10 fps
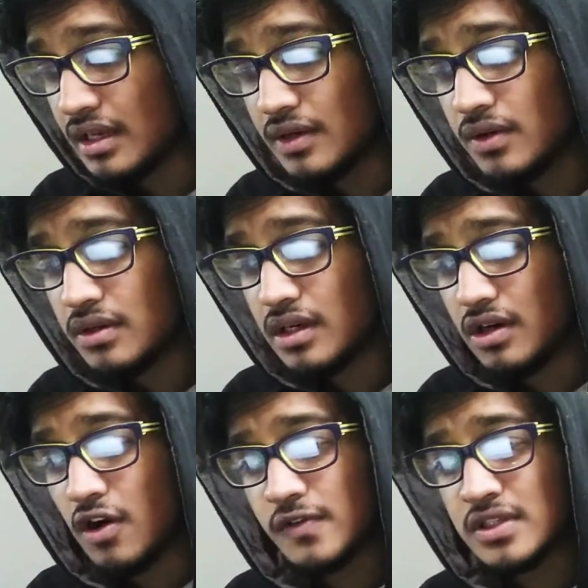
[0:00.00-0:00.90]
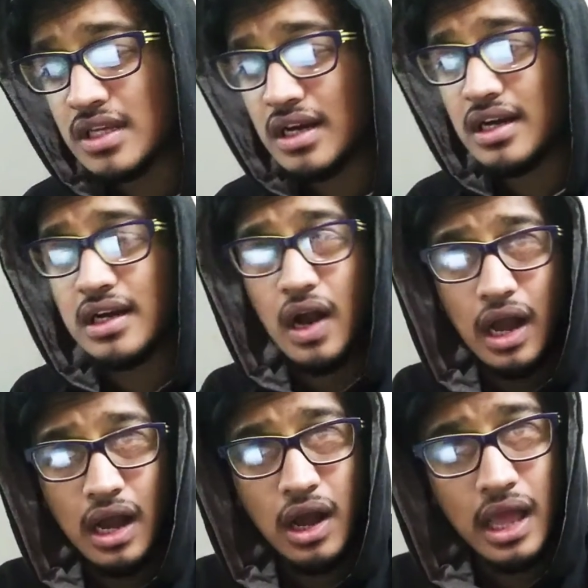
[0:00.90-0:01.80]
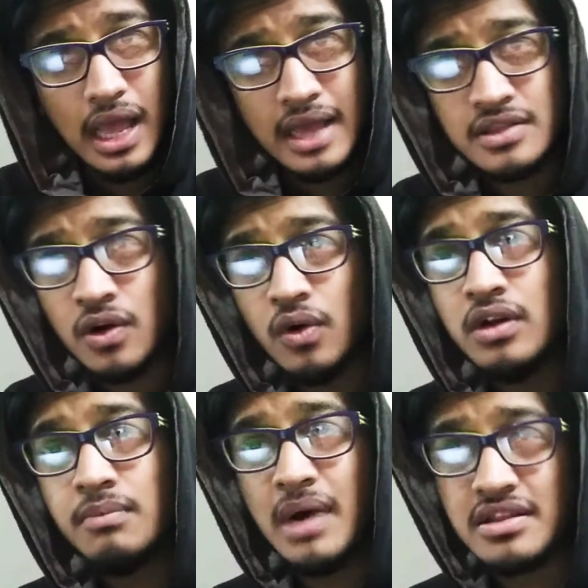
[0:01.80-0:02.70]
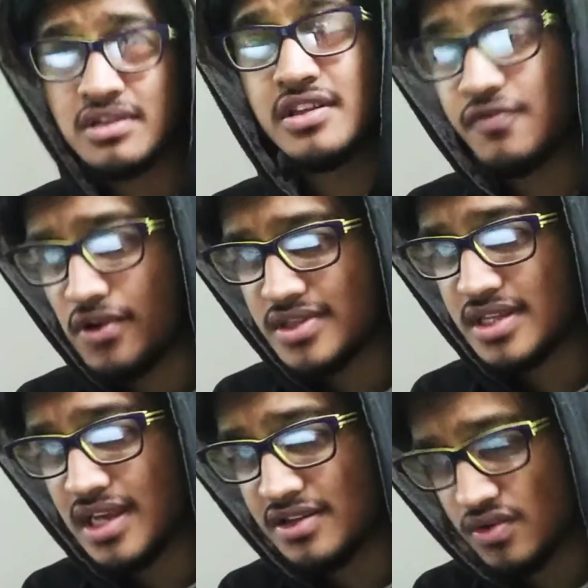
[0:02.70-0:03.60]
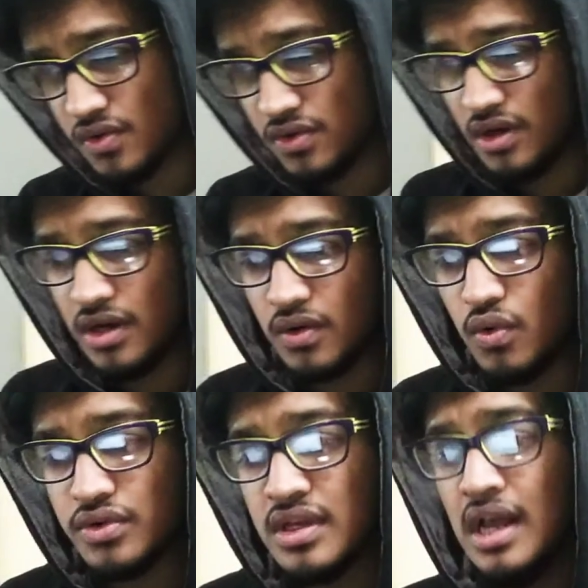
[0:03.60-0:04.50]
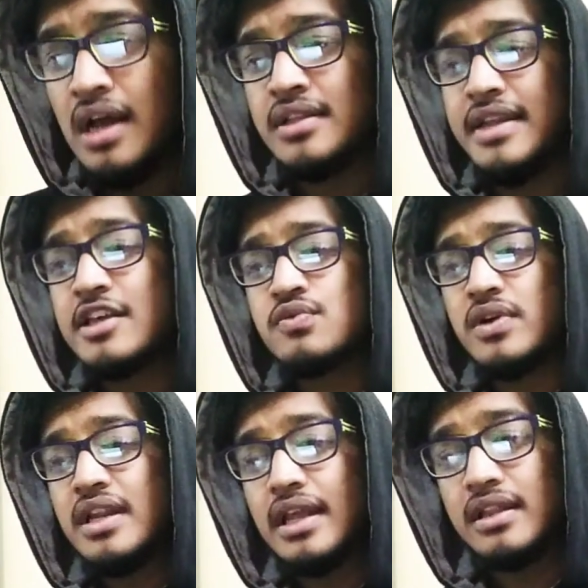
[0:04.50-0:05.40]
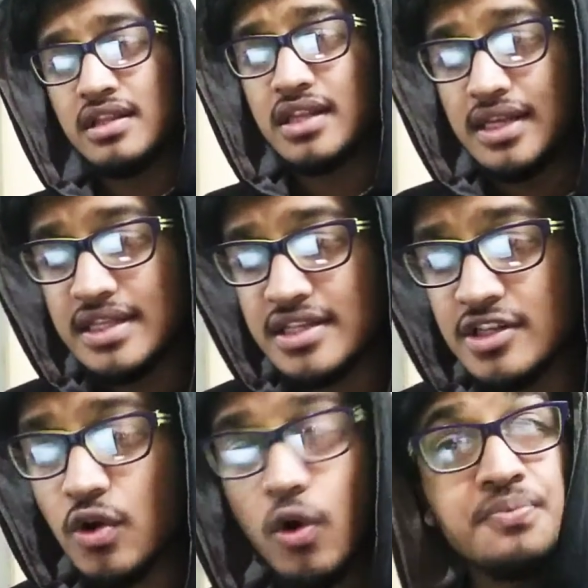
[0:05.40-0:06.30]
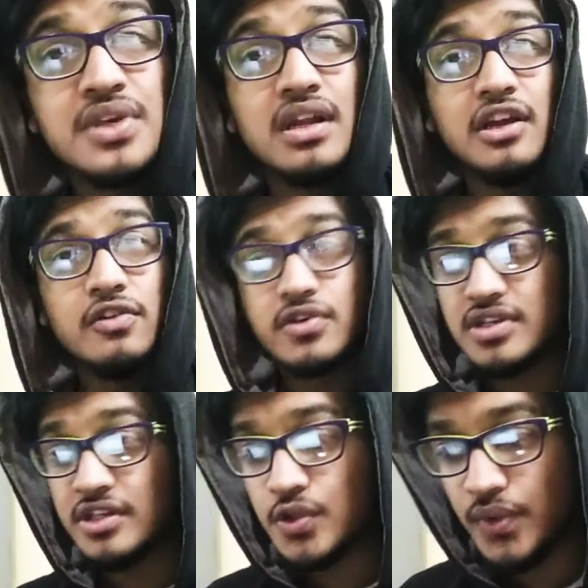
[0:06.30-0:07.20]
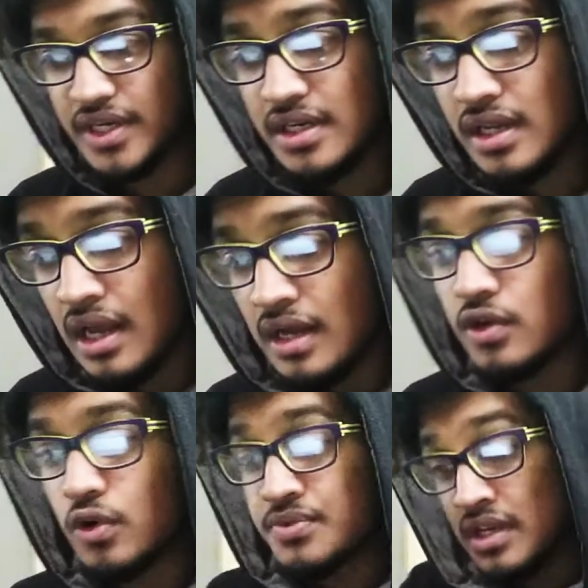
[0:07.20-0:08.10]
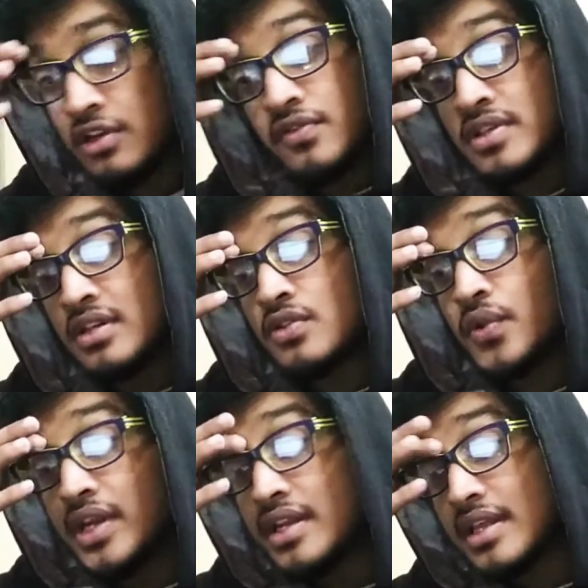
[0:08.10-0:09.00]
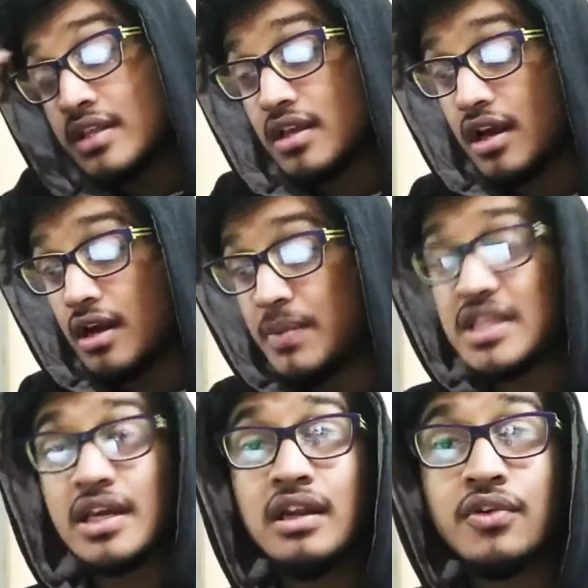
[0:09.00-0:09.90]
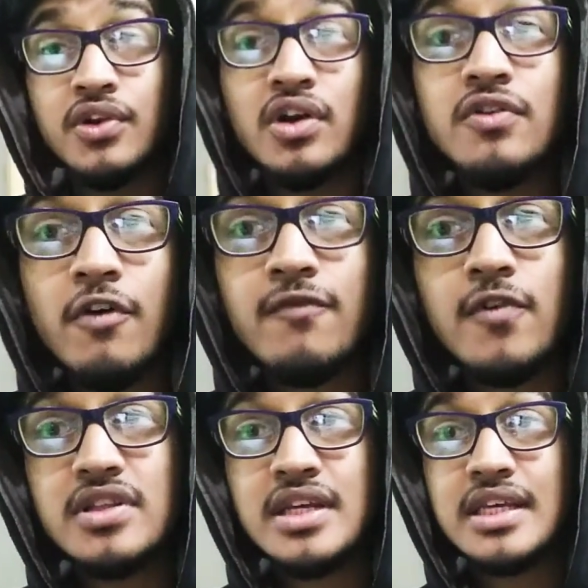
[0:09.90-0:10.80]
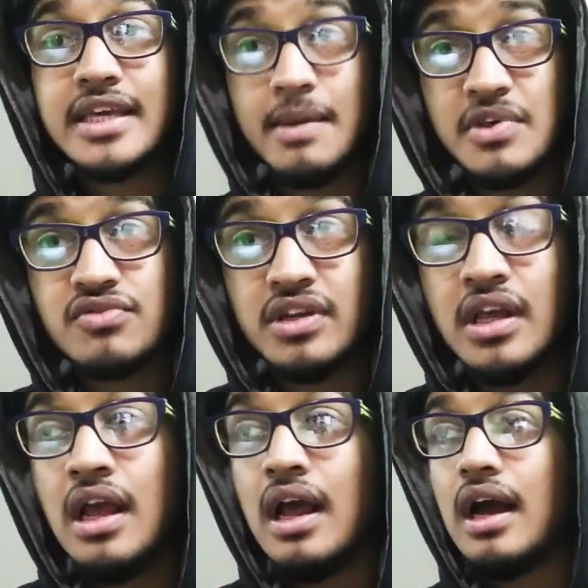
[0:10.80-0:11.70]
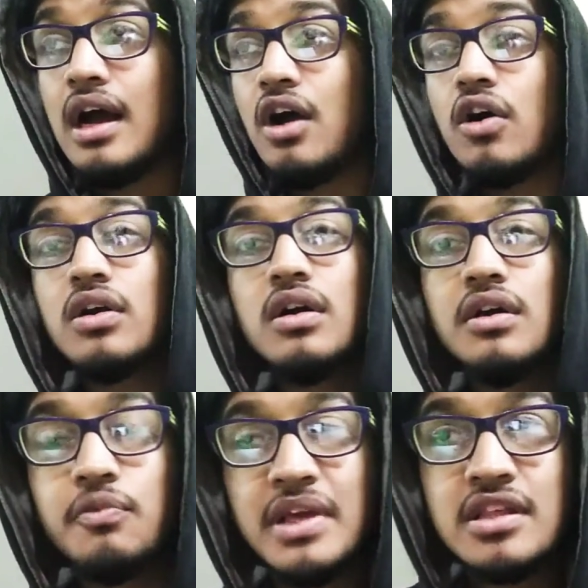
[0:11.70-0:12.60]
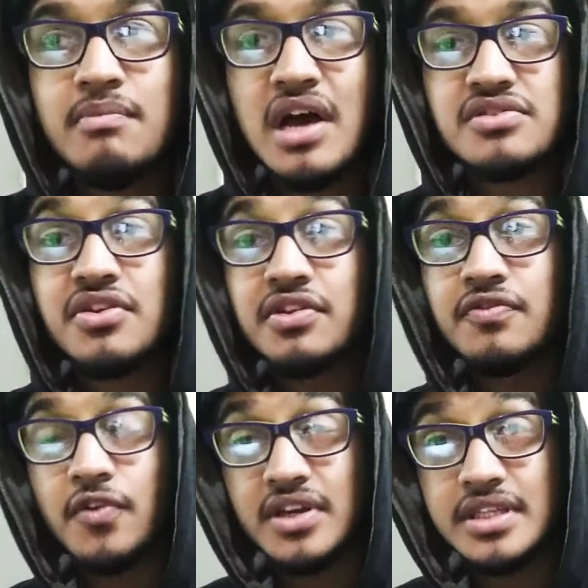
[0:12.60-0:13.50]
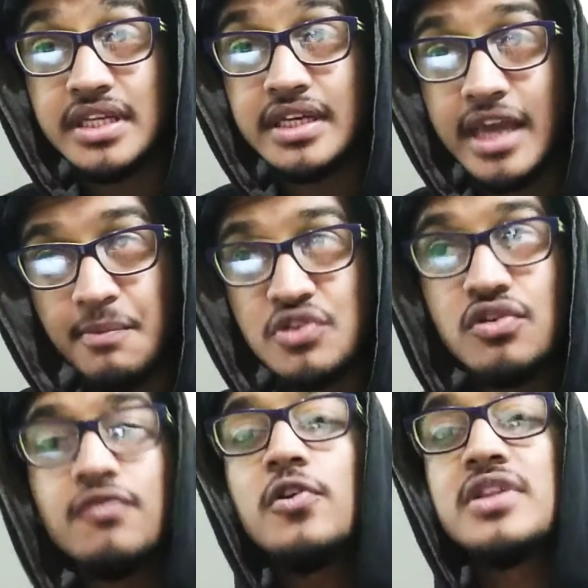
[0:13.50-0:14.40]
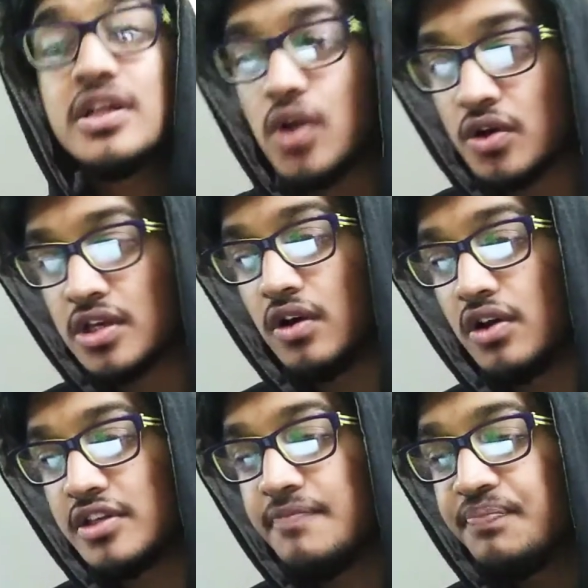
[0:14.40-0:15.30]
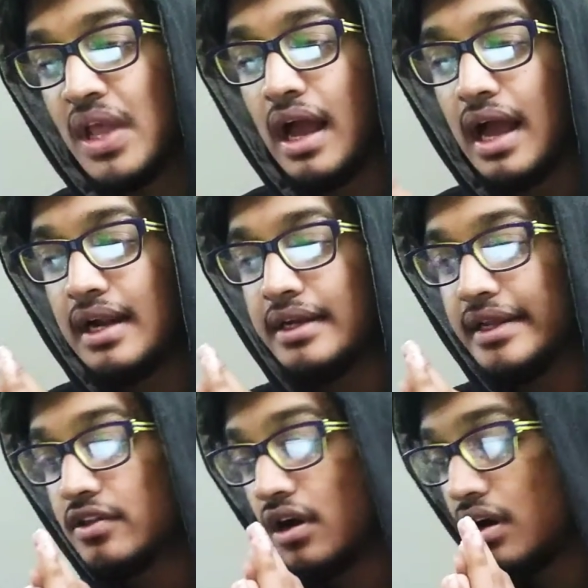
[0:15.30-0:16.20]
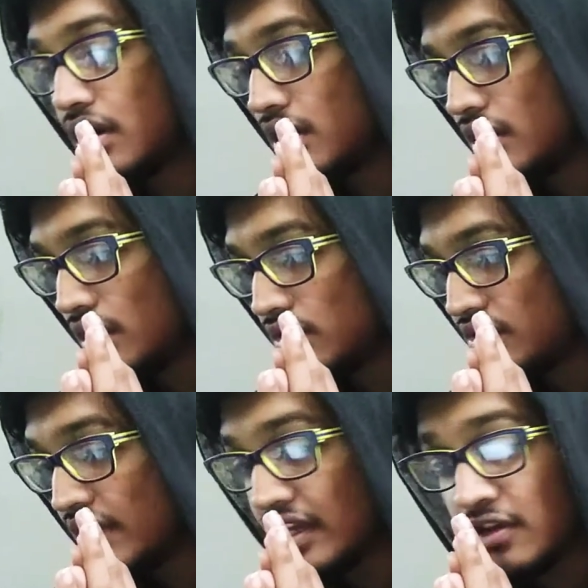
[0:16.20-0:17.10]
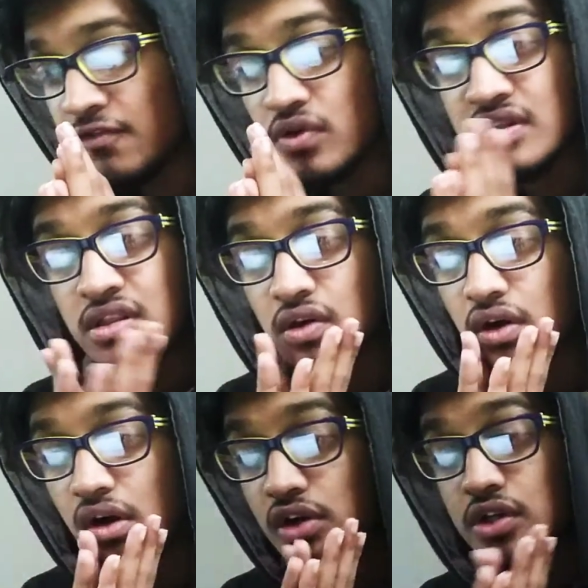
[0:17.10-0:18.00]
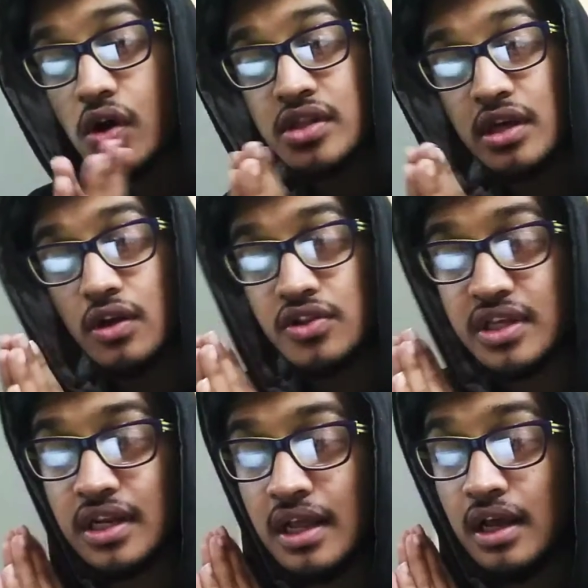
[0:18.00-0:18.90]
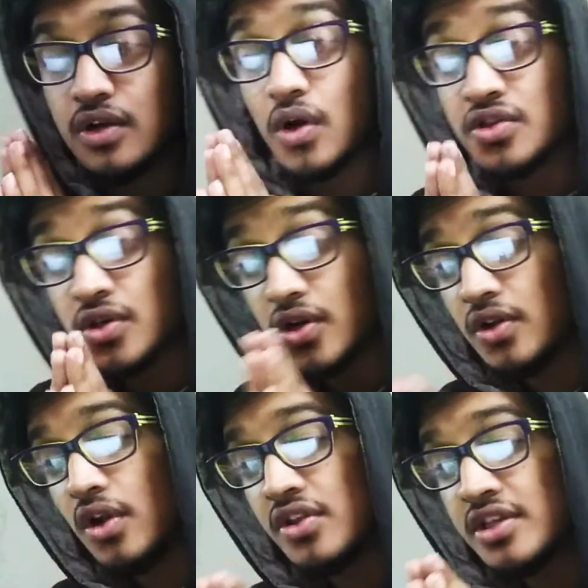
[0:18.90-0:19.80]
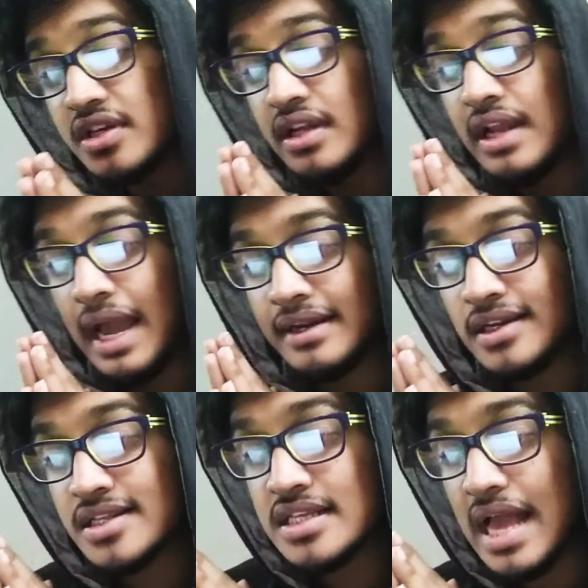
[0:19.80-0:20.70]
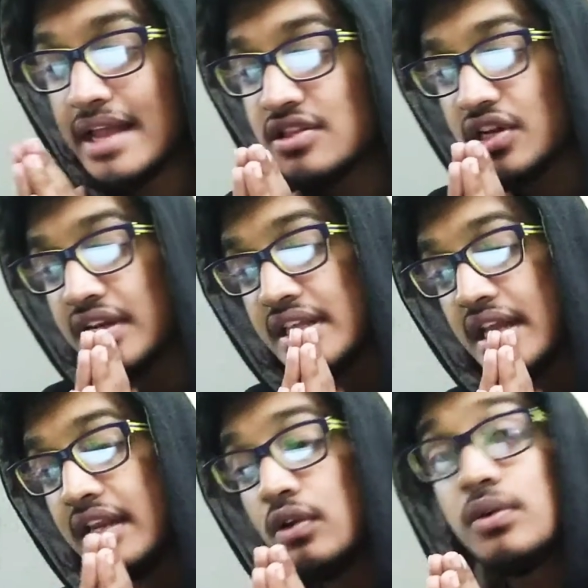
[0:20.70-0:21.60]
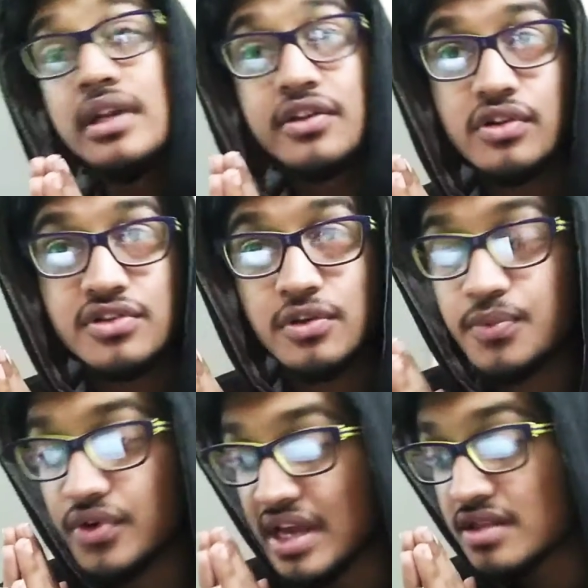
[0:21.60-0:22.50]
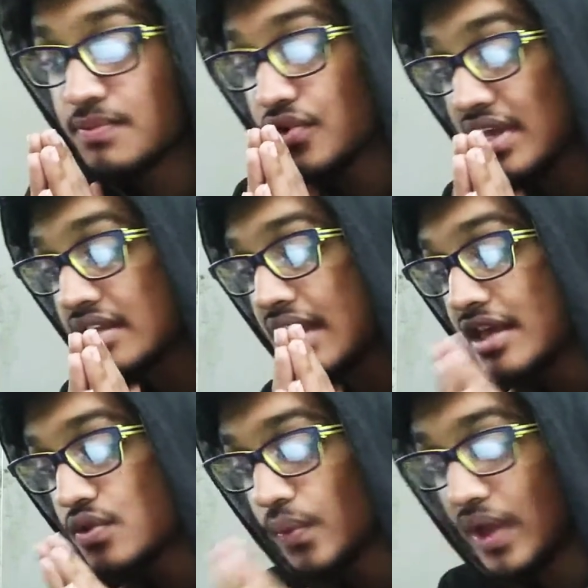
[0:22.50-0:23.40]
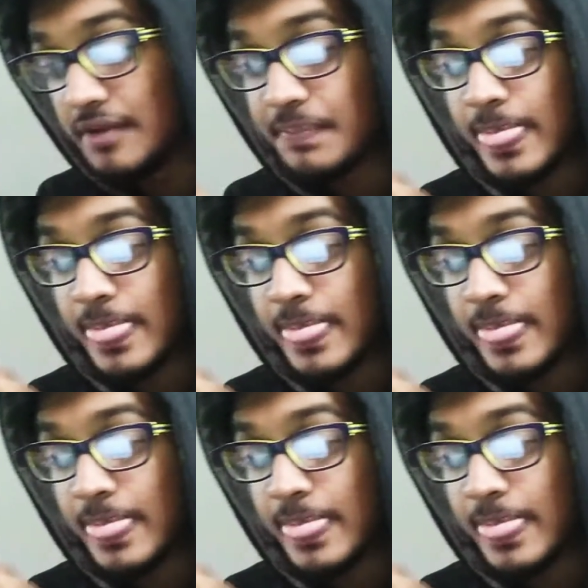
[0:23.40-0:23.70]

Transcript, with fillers: you know offers as a whole masters in forensic science course the next one in this list is uppsala university sweden now uppsala university sweden is basically renowned for forensic chemistry uh, or you may say masters in forensic chemistry or forensic toxicology and it uh, degree focuses on toxicological toxicological analysis and genetics and include literature projects projects as well